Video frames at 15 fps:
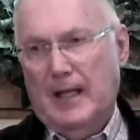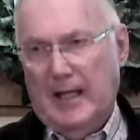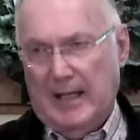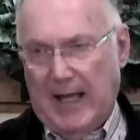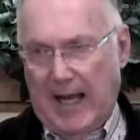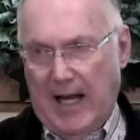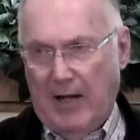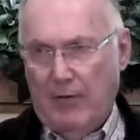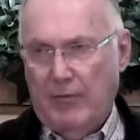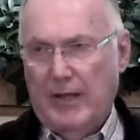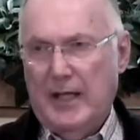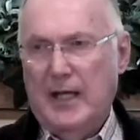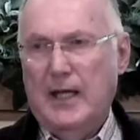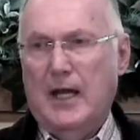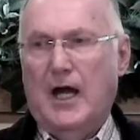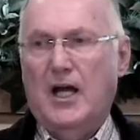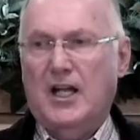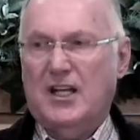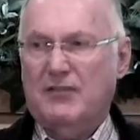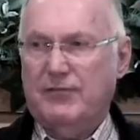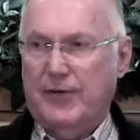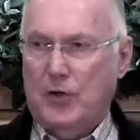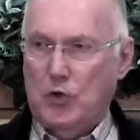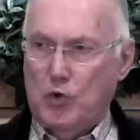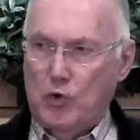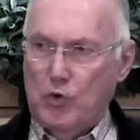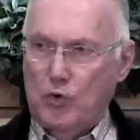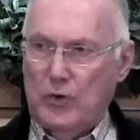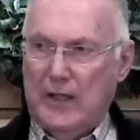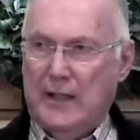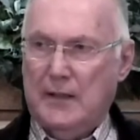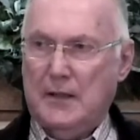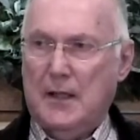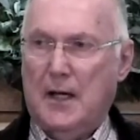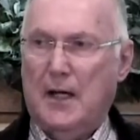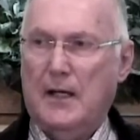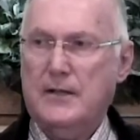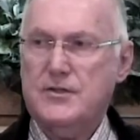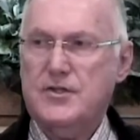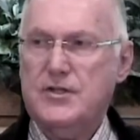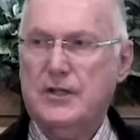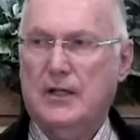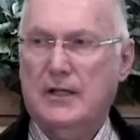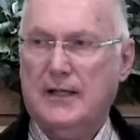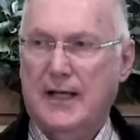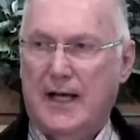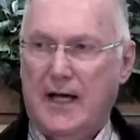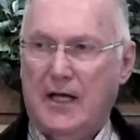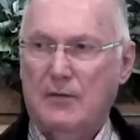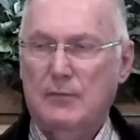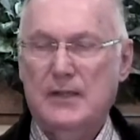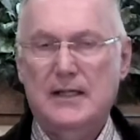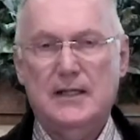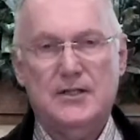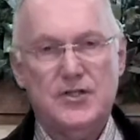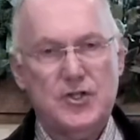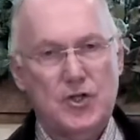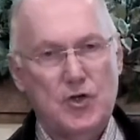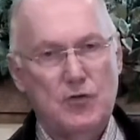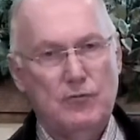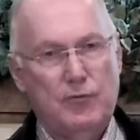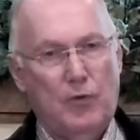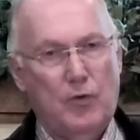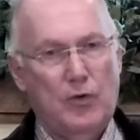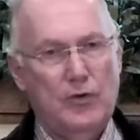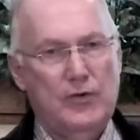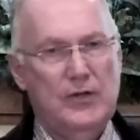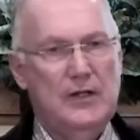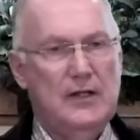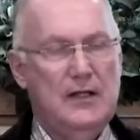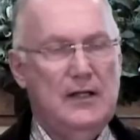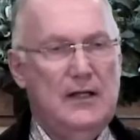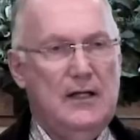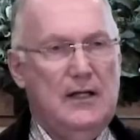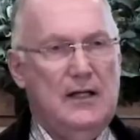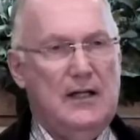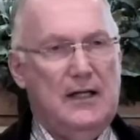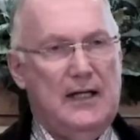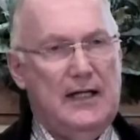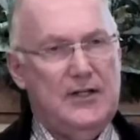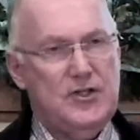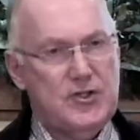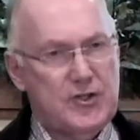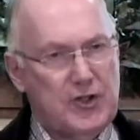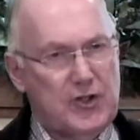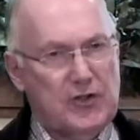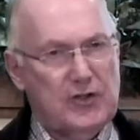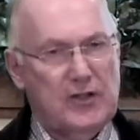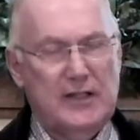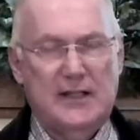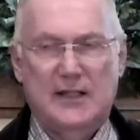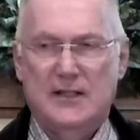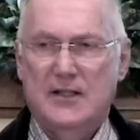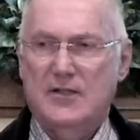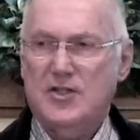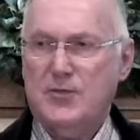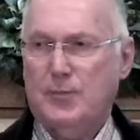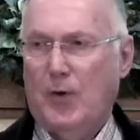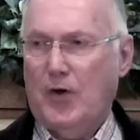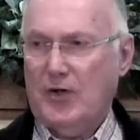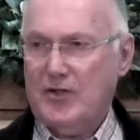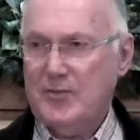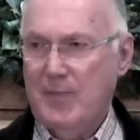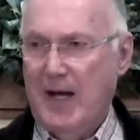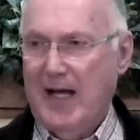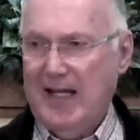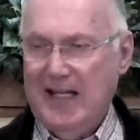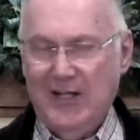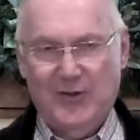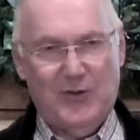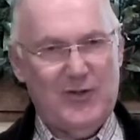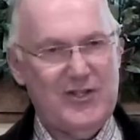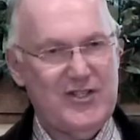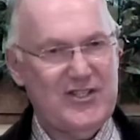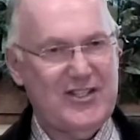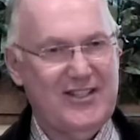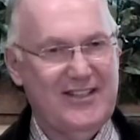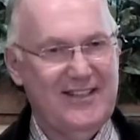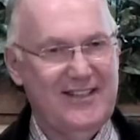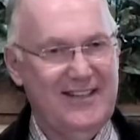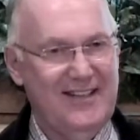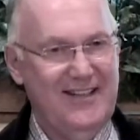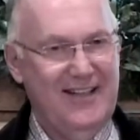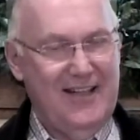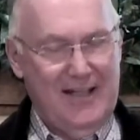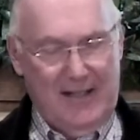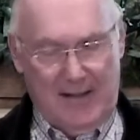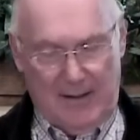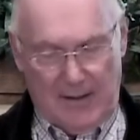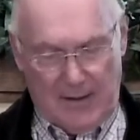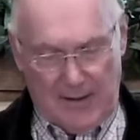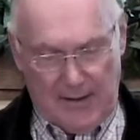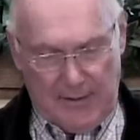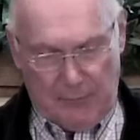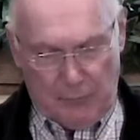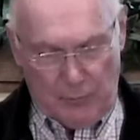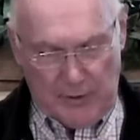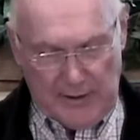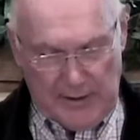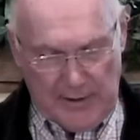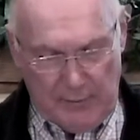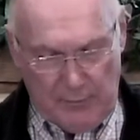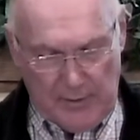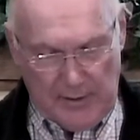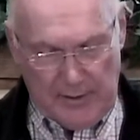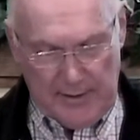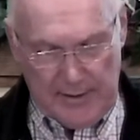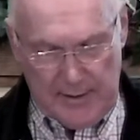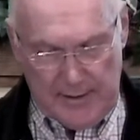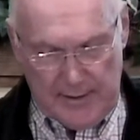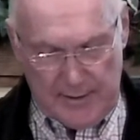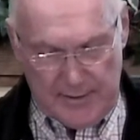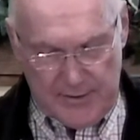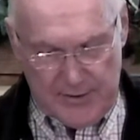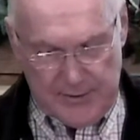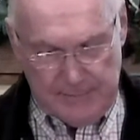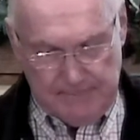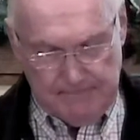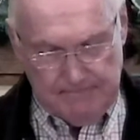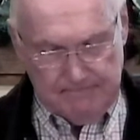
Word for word: and how they unfold in God's economy and so forth, it certainly sparks my interest. Uh, it really, really does.